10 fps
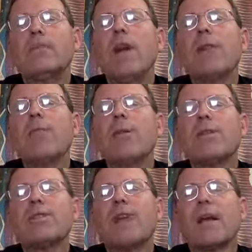John Paul
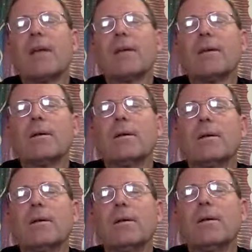II
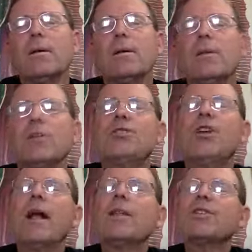
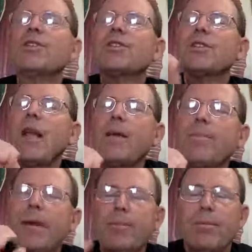challenges lay
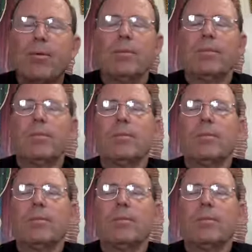people.